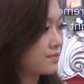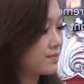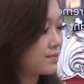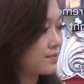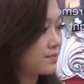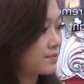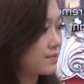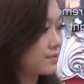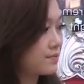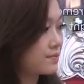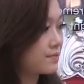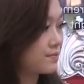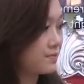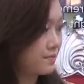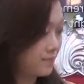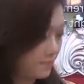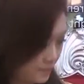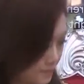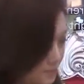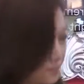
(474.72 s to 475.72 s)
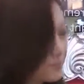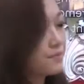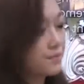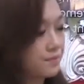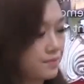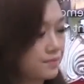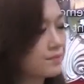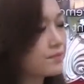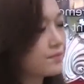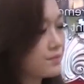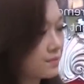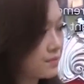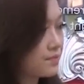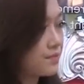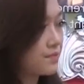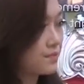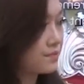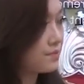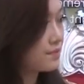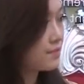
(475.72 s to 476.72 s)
The person shown says nothing.